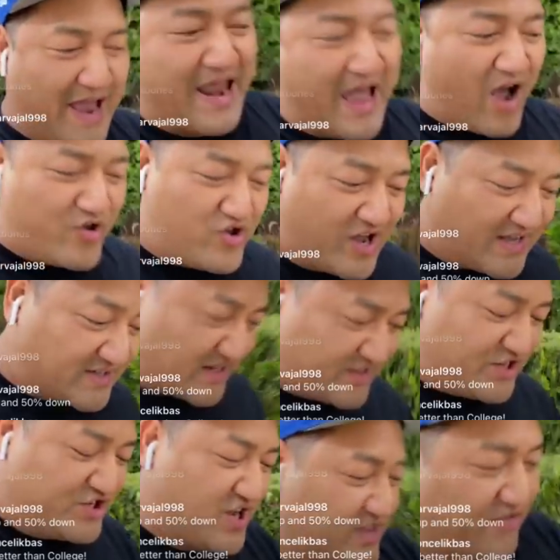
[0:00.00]
And now you guys
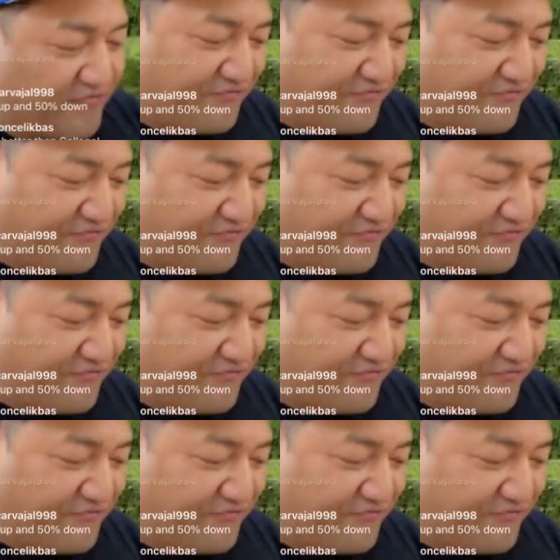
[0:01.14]
got this shit